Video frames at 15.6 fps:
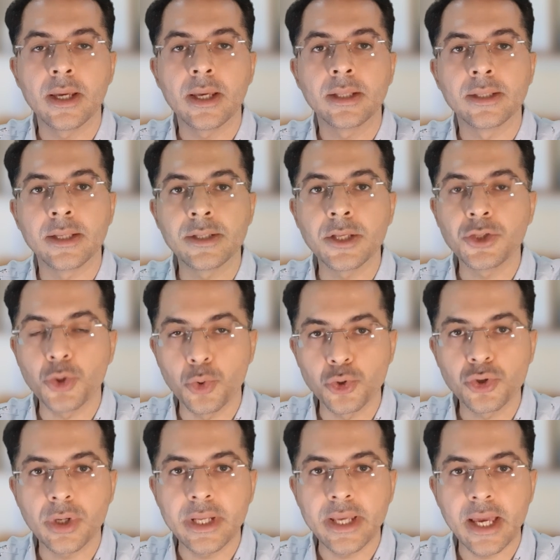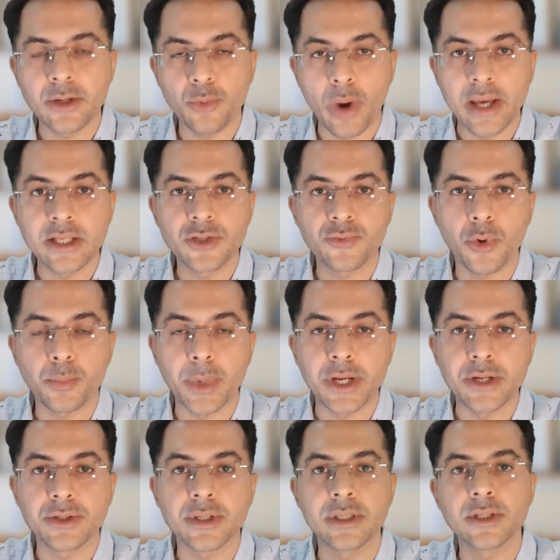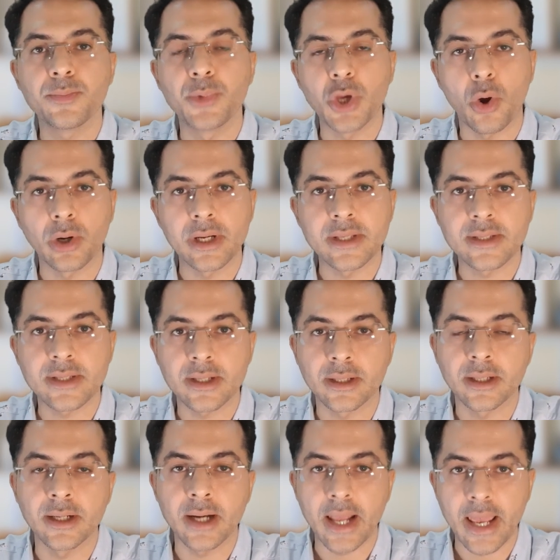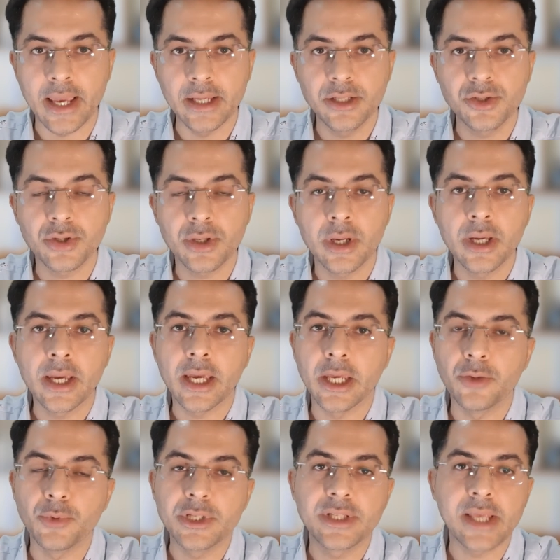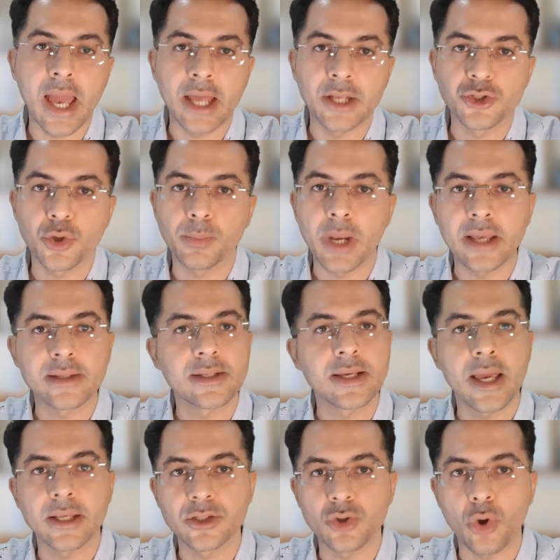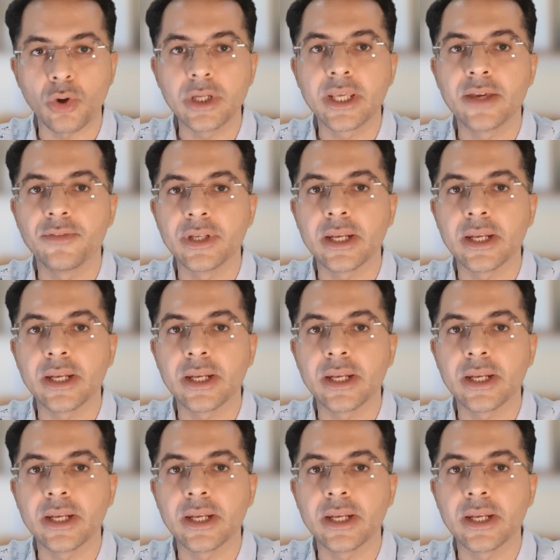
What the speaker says: This is usually advised for patients beyond a certain age in which the angioplasty has not given